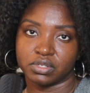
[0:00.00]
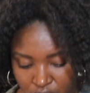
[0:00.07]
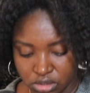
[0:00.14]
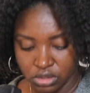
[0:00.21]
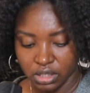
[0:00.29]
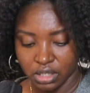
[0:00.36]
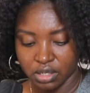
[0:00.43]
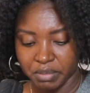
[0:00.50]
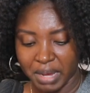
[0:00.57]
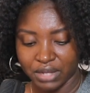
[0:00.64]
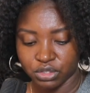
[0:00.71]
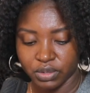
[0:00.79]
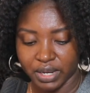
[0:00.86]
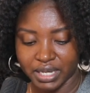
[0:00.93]
So, yeah, in
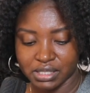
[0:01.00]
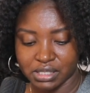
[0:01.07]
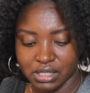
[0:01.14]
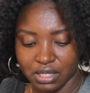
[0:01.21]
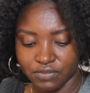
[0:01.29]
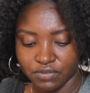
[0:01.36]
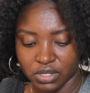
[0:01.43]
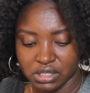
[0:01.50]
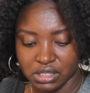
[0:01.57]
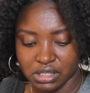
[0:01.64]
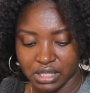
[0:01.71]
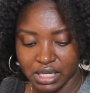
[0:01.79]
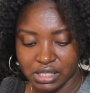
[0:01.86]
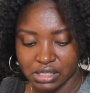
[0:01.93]
Matthew 18, verses
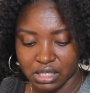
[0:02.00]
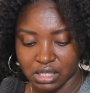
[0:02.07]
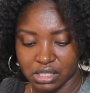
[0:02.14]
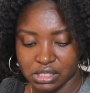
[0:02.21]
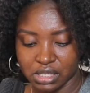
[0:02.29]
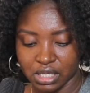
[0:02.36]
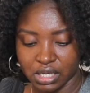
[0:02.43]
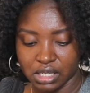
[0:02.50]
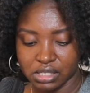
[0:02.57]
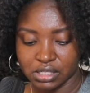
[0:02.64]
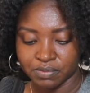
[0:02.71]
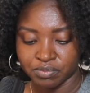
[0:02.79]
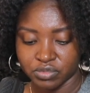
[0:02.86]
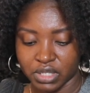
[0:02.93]
19, it
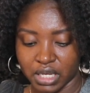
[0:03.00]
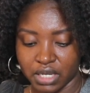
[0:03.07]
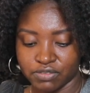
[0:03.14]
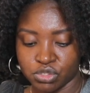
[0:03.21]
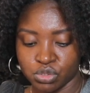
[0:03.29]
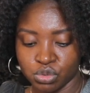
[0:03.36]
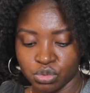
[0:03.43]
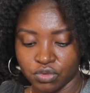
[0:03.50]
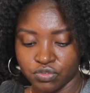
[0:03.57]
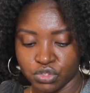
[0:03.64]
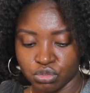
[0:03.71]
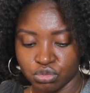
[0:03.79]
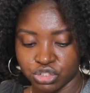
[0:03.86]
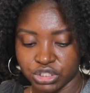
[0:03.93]
says that if two of
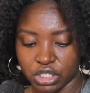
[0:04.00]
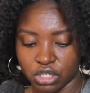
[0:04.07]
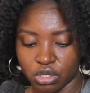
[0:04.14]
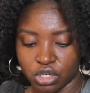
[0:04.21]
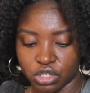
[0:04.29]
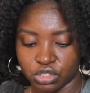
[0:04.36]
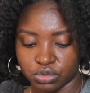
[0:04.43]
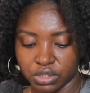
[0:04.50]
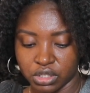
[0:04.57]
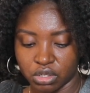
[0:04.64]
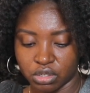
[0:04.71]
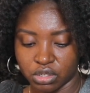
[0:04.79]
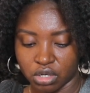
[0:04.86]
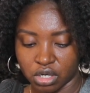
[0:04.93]
you shall agree
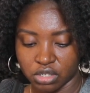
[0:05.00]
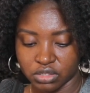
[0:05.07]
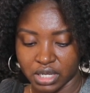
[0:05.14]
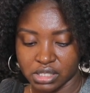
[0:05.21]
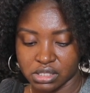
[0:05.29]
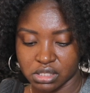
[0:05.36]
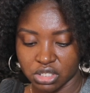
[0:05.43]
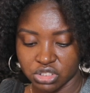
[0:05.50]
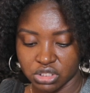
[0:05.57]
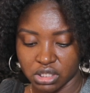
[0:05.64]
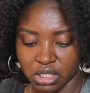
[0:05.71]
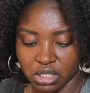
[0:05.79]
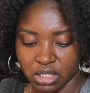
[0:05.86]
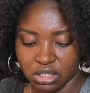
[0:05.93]
on earth as
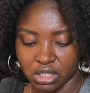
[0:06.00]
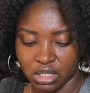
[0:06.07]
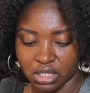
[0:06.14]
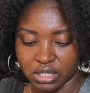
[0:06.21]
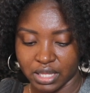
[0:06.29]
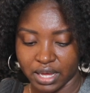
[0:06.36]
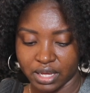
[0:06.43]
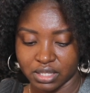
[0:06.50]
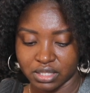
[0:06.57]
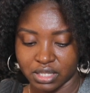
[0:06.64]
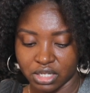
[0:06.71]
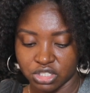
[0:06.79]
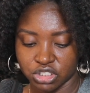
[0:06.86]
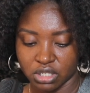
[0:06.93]
touching anything that
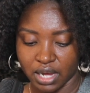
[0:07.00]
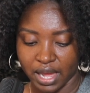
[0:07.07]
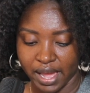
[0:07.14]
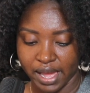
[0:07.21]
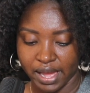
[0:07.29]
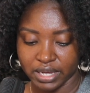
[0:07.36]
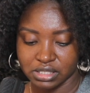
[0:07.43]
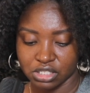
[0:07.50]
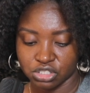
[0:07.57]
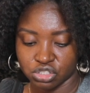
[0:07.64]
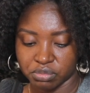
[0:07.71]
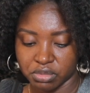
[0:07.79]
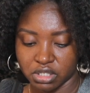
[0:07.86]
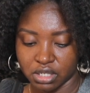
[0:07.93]
they shall ask, it
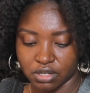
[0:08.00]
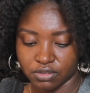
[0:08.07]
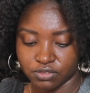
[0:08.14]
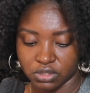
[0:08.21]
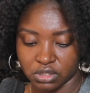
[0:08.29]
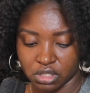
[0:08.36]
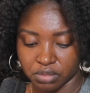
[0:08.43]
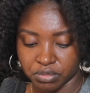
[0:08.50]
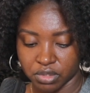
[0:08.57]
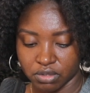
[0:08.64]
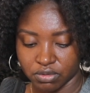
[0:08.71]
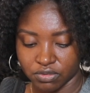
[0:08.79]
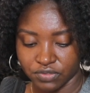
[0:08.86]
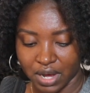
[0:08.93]
shall be done for them
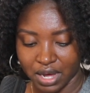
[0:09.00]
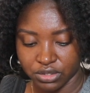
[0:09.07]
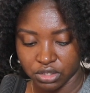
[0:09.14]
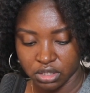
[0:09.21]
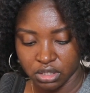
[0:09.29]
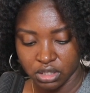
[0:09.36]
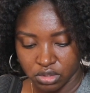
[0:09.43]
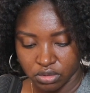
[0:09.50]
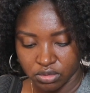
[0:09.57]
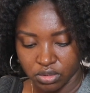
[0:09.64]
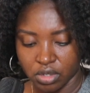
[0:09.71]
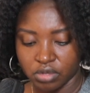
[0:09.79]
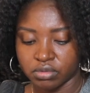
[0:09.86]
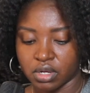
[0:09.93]
of the Father,
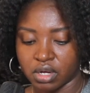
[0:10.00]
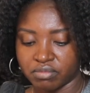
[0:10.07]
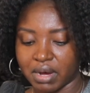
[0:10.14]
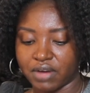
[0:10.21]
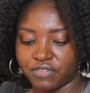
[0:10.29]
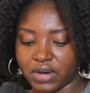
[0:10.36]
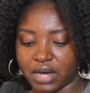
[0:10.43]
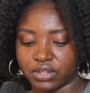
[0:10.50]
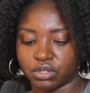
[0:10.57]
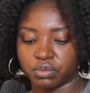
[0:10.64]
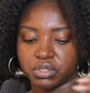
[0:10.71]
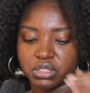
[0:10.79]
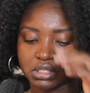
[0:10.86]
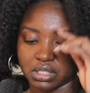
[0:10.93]
of my Father
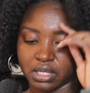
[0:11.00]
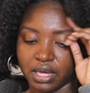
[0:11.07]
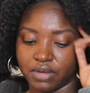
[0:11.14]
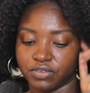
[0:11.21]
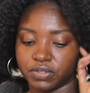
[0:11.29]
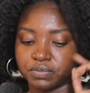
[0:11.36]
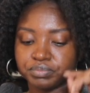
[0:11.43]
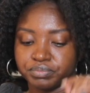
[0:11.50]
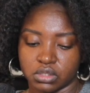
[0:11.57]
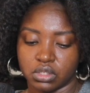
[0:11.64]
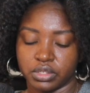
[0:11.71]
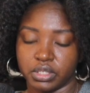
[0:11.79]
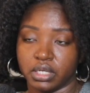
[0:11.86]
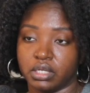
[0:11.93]
which is in heaven.
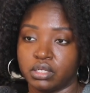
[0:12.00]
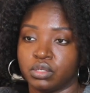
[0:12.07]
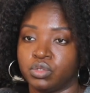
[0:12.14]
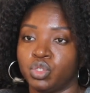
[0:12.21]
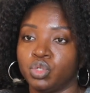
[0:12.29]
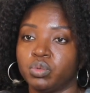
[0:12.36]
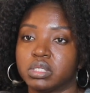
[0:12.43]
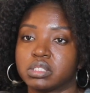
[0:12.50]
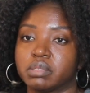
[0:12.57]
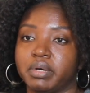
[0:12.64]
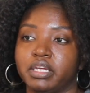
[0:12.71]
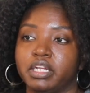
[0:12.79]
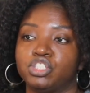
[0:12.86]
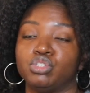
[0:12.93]
So, yeah, you want
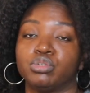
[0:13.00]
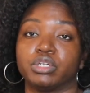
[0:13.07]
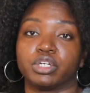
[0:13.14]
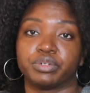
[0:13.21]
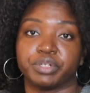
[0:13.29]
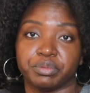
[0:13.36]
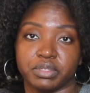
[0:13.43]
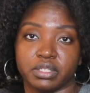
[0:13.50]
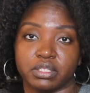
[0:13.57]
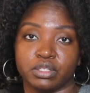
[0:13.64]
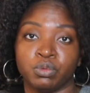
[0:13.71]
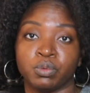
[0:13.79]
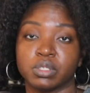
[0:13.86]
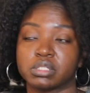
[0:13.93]
somebody that you can agree with.
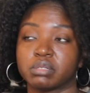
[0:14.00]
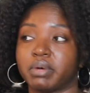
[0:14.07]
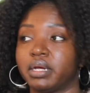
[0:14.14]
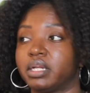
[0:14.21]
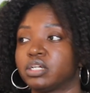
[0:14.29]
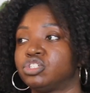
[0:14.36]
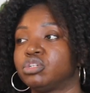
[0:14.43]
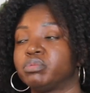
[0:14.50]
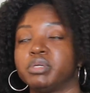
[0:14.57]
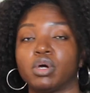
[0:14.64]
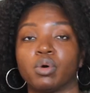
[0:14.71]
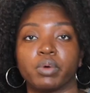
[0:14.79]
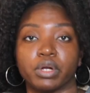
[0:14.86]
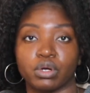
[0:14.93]
You want somebody that you can be
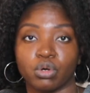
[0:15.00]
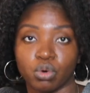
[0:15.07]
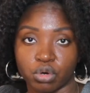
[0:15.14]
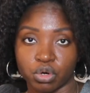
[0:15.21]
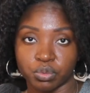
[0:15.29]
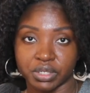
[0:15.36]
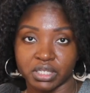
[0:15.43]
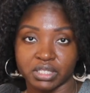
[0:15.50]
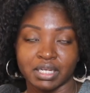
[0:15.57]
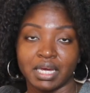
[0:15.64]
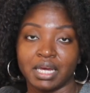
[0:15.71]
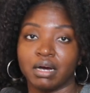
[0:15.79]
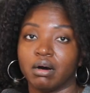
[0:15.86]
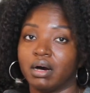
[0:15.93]
on one accord with
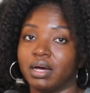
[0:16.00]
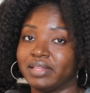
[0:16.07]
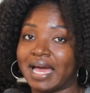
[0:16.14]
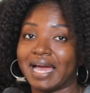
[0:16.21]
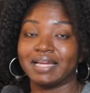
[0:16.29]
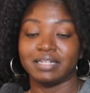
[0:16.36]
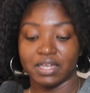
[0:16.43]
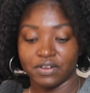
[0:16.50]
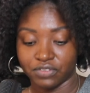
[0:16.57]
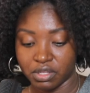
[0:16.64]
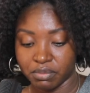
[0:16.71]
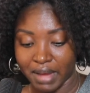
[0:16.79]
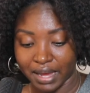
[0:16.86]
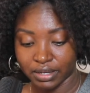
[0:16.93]
that
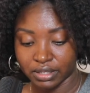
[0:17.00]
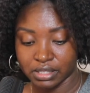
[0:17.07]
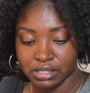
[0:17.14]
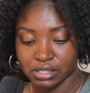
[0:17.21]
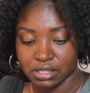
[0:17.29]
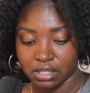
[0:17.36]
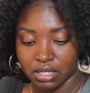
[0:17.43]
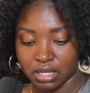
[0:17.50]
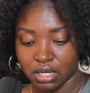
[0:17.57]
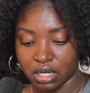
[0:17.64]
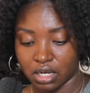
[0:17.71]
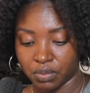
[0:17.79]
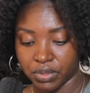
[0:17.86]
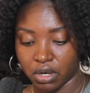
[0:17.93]
definitely matters.
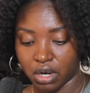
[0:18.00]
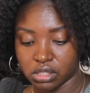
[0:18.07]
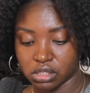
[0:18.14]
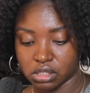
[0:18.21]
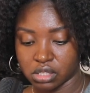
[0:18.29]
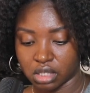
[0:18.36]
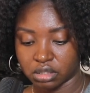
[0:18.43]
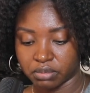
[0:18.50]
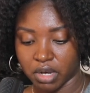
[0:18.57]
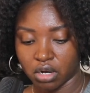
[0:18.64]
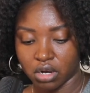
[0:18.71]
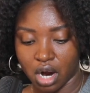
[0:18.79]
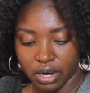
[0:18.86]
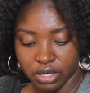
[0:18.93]
Uh, we also talked
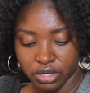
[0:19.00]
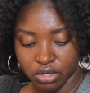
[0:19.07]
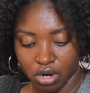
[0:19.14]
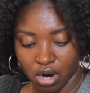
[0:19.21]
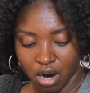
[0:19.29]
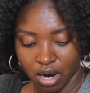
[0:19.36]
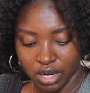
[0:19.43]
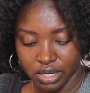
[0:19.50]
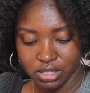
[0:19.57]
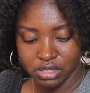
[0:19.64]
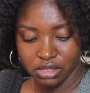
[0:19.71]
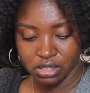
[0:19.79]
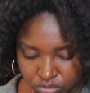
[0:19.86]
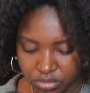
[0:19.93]
about guarding your
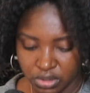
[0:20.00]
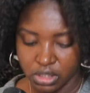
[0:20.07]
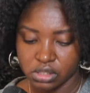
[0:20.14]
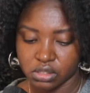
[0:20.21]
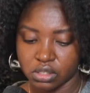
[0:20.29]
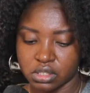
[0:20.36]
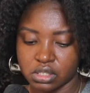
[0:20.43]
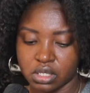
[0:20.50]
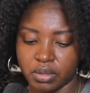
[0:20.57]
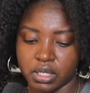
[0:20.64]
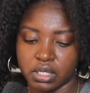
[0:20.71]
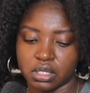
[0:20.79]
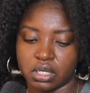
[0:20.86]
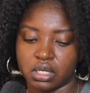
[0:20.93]
heart. But yeah, so in
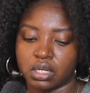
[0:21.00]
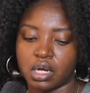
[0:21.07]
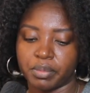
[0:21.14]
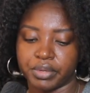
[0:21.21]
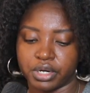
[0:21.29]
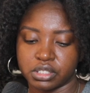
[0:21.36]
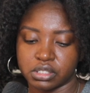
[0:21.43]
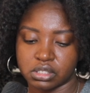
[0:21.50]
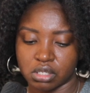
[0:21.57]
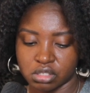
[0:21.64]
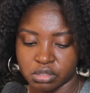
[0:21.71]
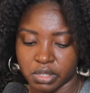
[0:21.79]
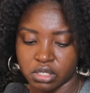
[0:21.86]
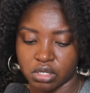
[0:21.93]
a, in a couple areas, he
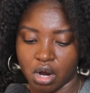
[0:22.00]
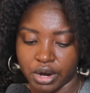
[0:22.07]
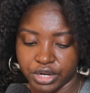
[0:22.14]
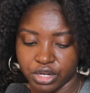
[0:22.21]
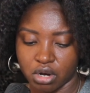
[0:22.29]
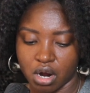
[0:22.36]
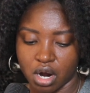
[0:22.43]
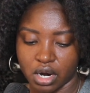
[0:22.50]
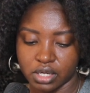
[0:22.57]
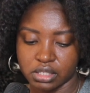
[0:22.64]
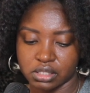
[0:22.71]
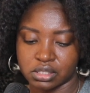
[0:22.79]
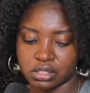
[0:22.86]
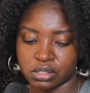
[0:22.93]
talks about guarding your heart.
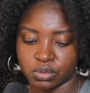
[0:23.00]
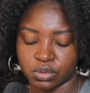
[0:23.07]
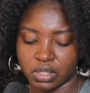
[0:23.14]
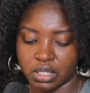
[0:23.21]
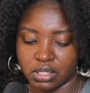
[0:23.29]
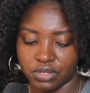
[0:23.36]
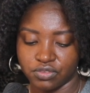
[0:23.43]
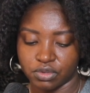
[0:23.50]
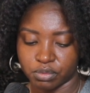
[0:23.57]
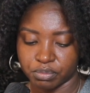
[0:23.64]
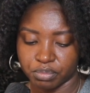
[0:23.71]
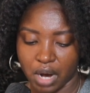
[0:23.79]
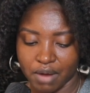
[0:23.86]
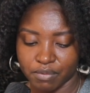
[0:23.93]
And so and uh, even in
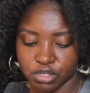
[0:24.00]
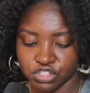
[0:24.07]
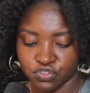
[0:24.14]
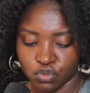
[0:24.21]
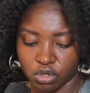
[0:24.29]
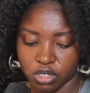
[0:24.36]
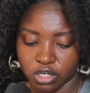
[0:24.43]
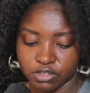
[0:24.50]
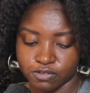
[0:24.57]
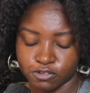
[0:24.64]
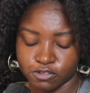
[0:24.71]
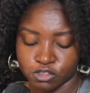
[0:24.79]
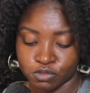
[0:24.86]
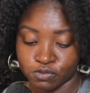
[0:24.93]
Proverbs 4,
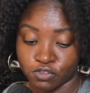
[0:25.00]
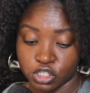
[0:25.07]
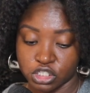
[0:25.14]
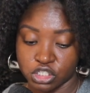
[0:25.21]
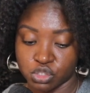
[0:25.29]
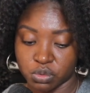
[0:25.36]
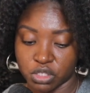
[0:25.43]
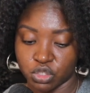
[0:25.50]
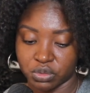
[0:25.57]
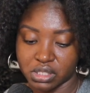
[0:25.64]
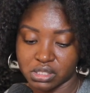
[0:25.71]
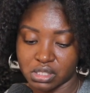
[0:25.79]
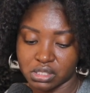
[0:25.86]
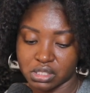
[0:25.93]
verses 23,
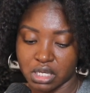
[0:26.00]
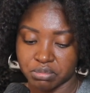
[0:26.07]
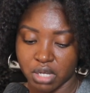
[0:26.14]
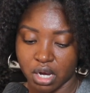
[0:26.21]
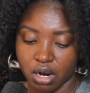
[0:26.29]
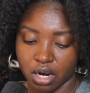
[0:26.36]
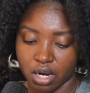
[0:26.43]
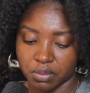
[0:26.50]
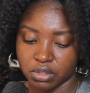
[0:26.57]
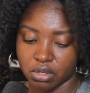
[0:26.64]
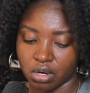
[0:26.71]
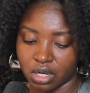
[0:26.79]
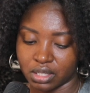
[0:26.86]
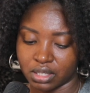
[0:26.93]
it says, Keep thy heart with
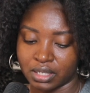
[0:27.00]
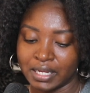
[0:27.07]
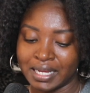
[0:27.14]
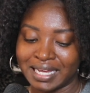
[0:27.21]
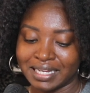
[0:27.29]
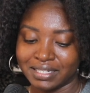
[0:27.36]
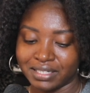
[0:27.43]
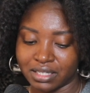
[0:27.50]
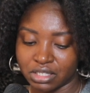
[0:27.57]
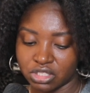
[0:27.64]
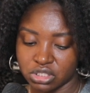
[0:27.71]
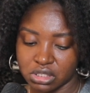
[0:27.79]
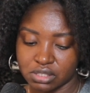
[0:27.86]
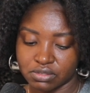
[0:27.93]
all
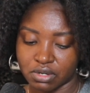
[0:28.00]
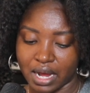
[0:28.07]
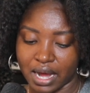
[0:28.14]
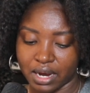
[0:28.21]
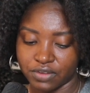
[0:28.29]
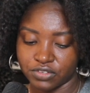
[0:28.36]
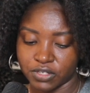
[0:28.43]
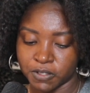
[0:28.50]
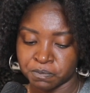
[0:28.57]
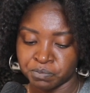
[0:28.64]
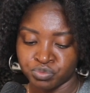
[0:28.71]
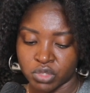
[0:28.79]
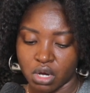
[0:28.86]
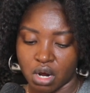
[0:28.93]
diligence, for out of it
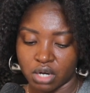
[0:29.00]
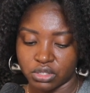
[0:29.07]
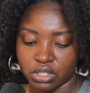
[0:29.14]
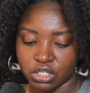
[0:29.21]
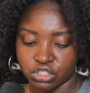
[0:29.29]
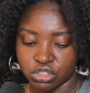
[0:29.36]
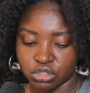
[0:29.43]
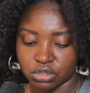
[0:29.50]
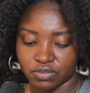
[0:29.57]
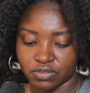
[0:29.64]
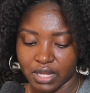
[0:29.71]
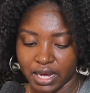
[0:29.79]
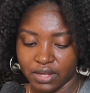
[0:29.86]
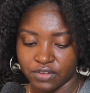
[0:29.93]
are the issues of
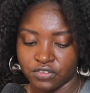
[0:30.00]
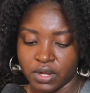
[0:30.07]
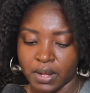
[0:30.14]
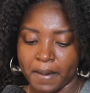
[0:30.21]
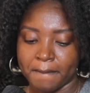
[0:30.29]
life.